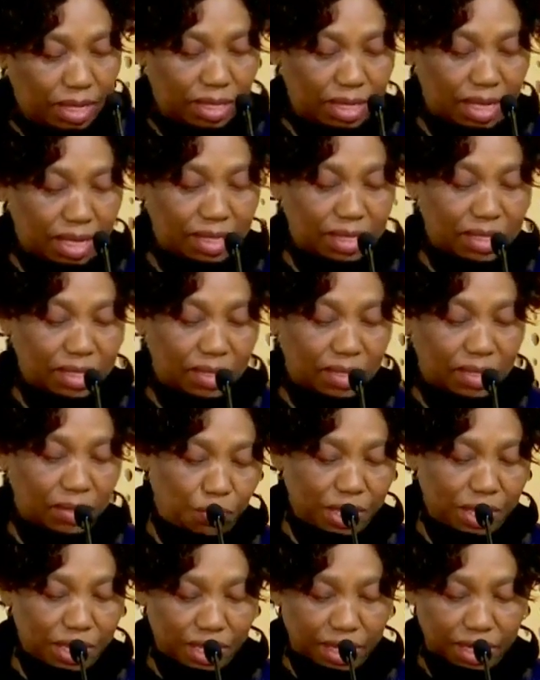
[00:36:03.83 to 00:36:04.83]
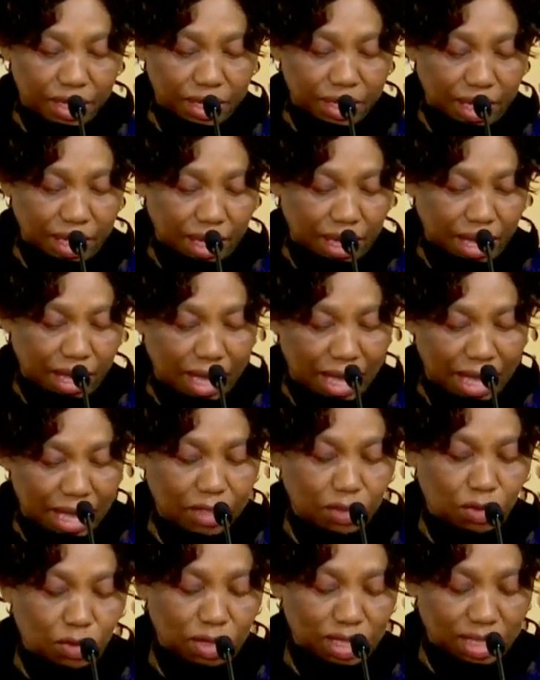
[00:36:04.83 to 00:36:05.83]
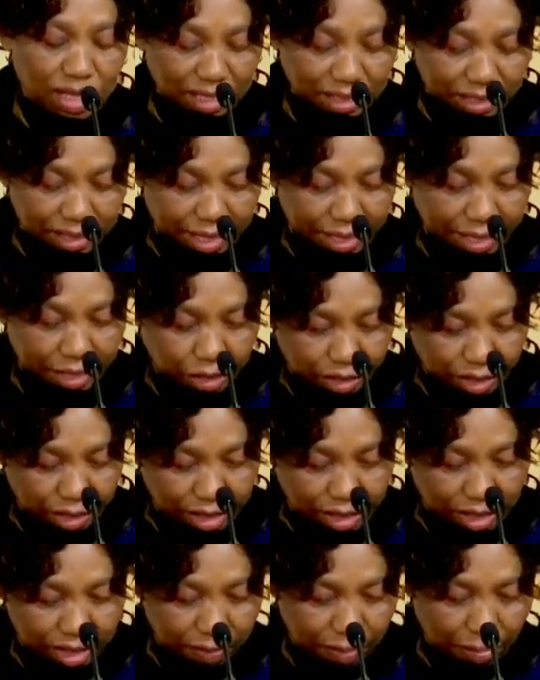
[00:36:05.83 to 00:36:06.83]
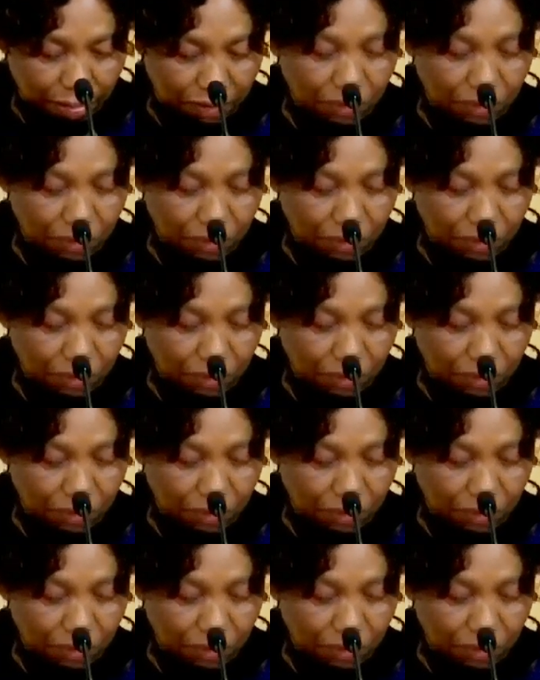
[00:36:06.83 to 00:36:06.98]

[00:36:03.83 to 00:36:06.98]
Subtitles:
that we had consultations,